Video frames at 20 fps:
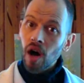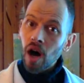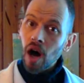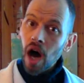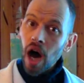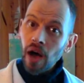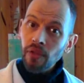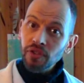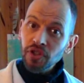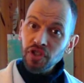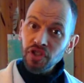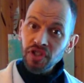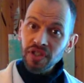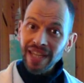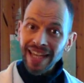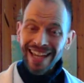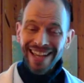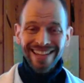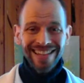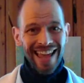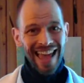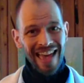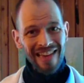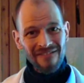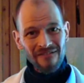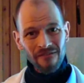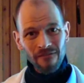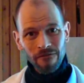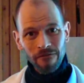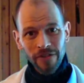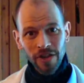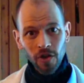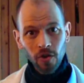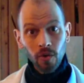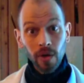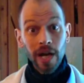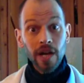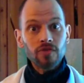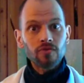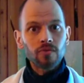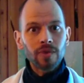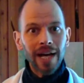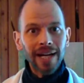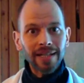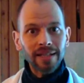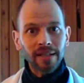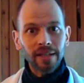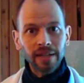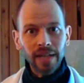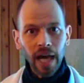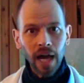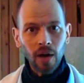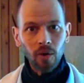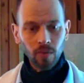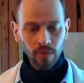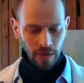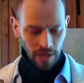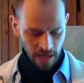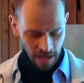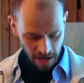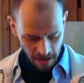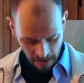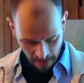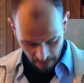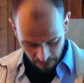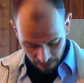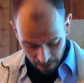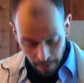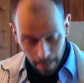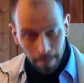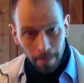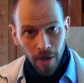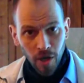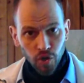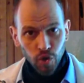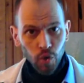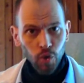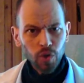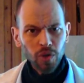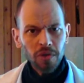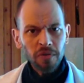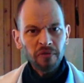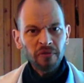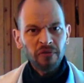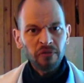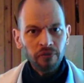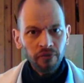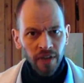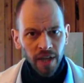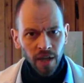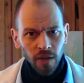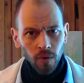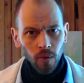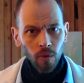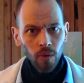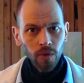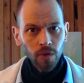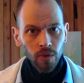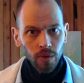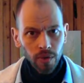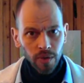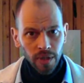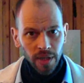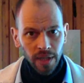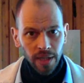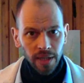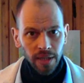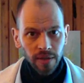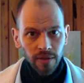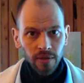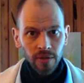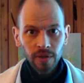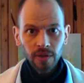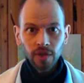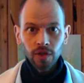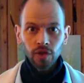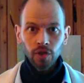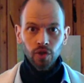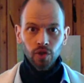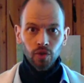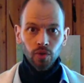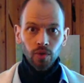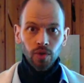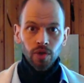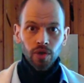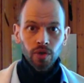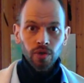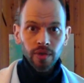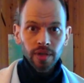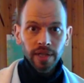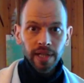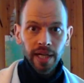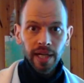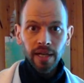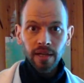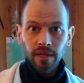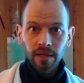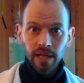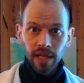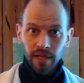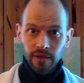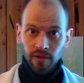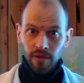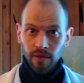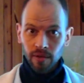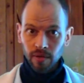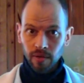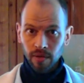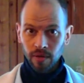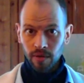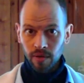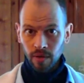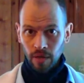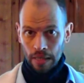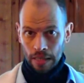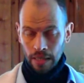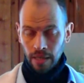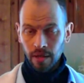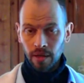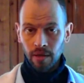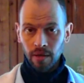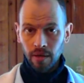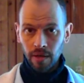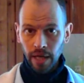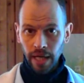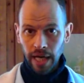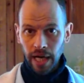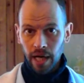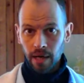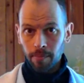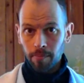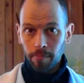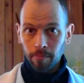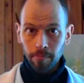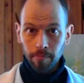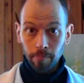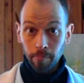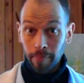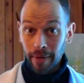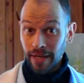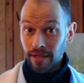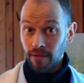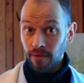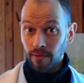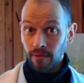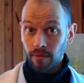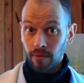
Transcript: Understand and feel and write down the muscles you feel you need to create that air pattern.